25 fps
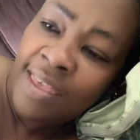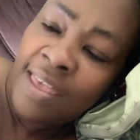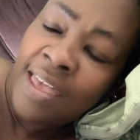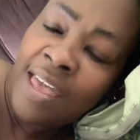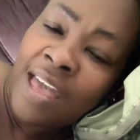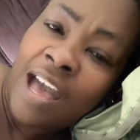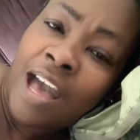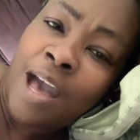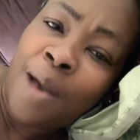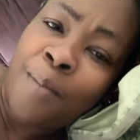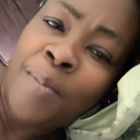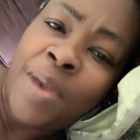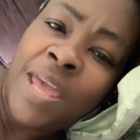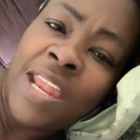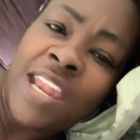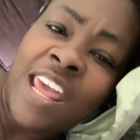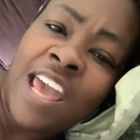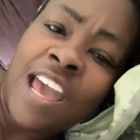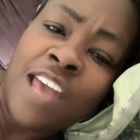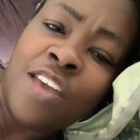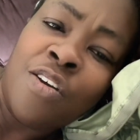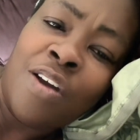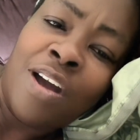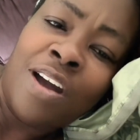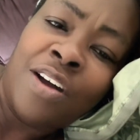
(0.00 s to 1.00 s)
And many
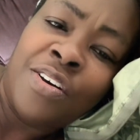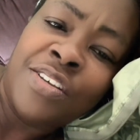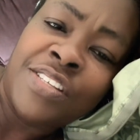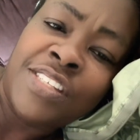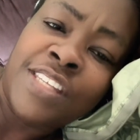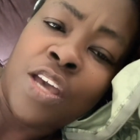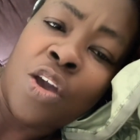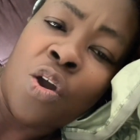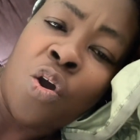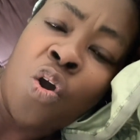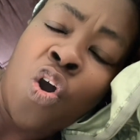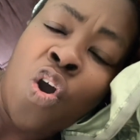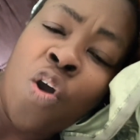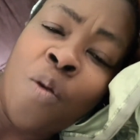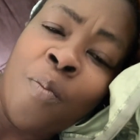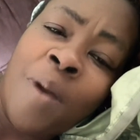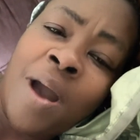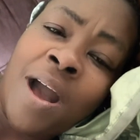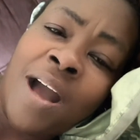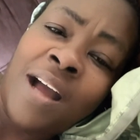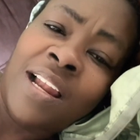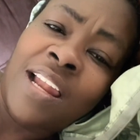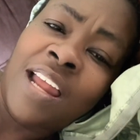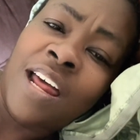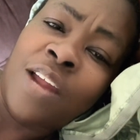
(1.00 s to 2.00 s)
of you are going to say, oh,
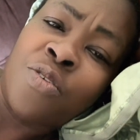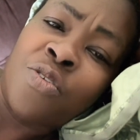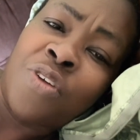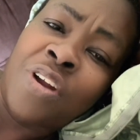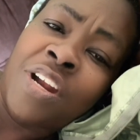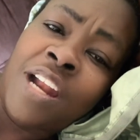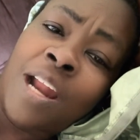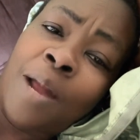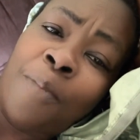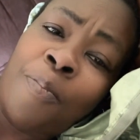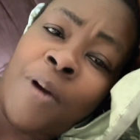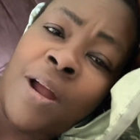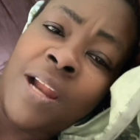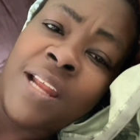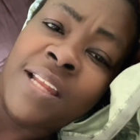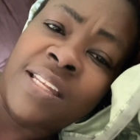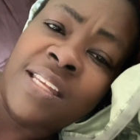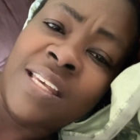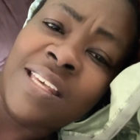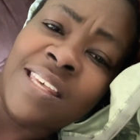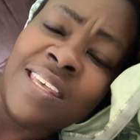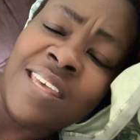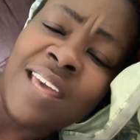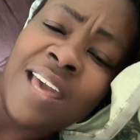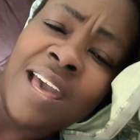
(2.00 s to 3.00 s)
Markland running a
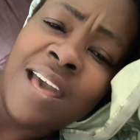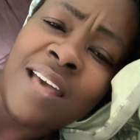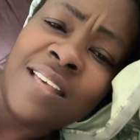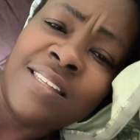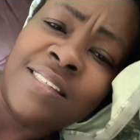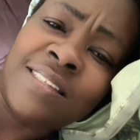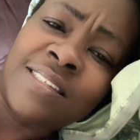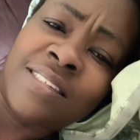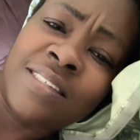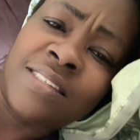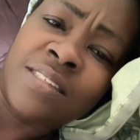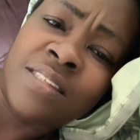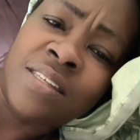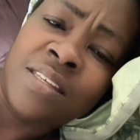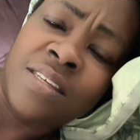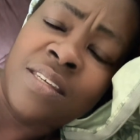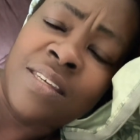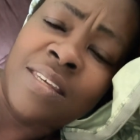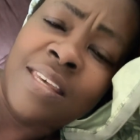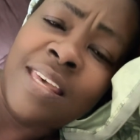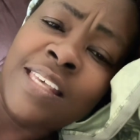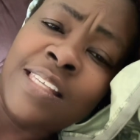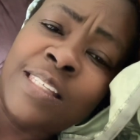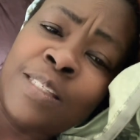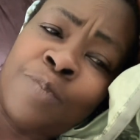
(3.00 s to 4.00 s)
politics. Yes,
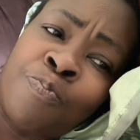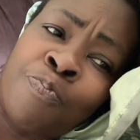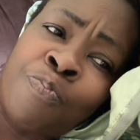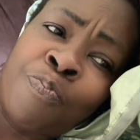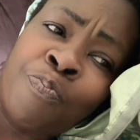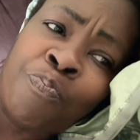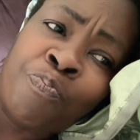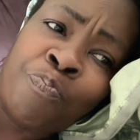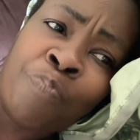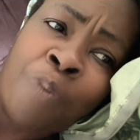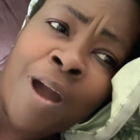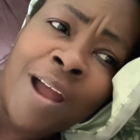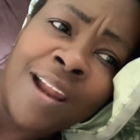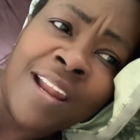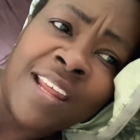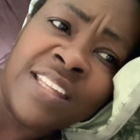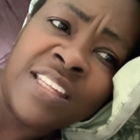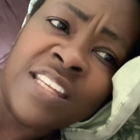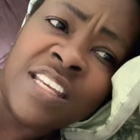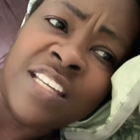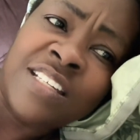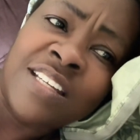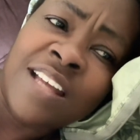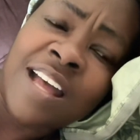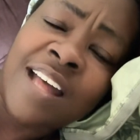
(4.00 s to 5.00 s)
it's
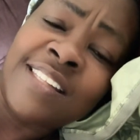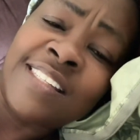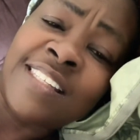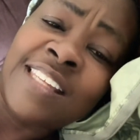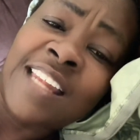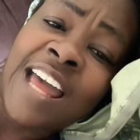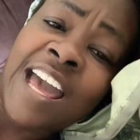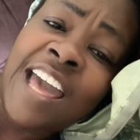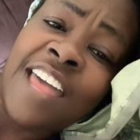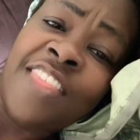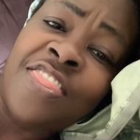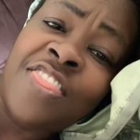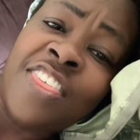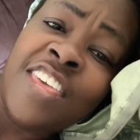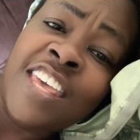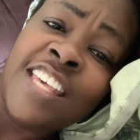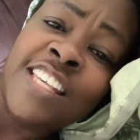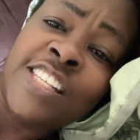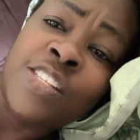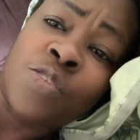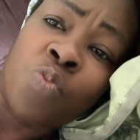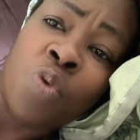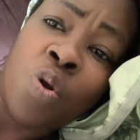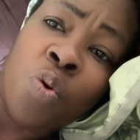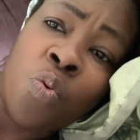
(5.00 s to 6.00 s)
politicians like
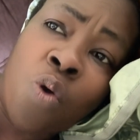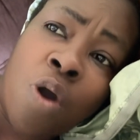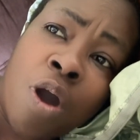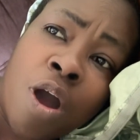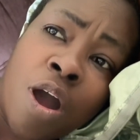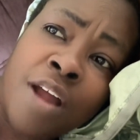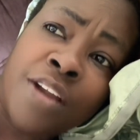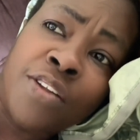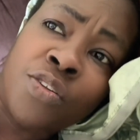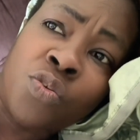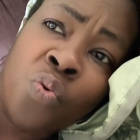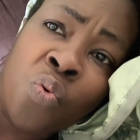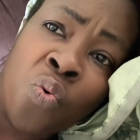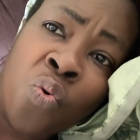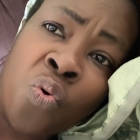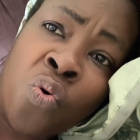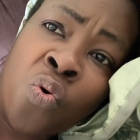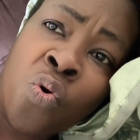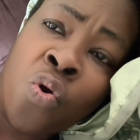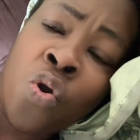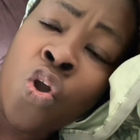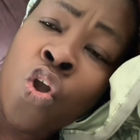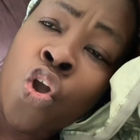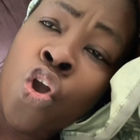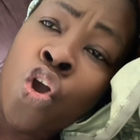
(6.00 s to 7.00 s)
these we want who
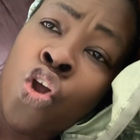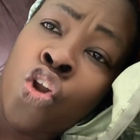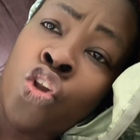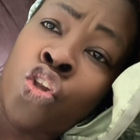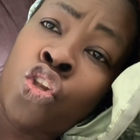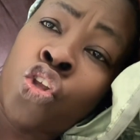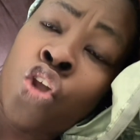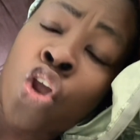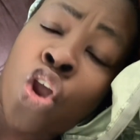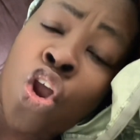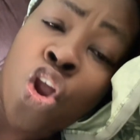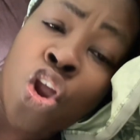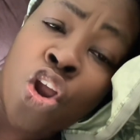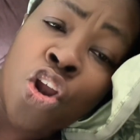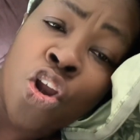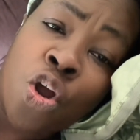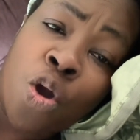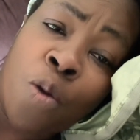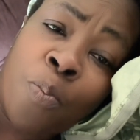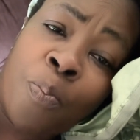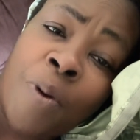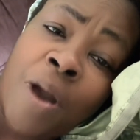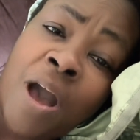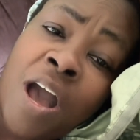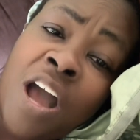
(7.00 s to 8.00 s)
turn
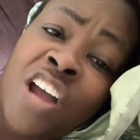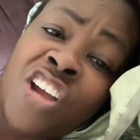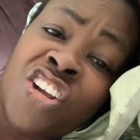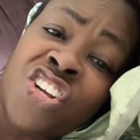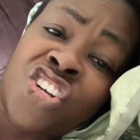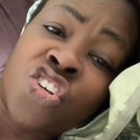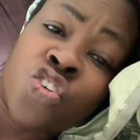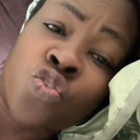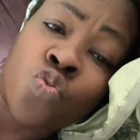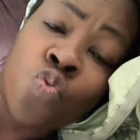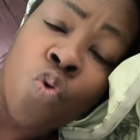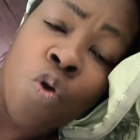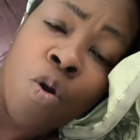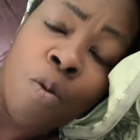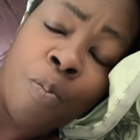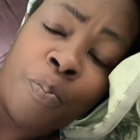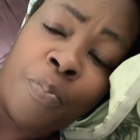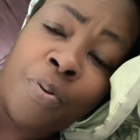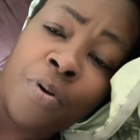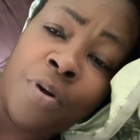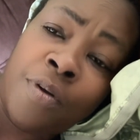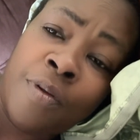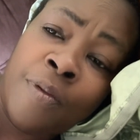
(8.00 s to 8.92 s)
up and show up.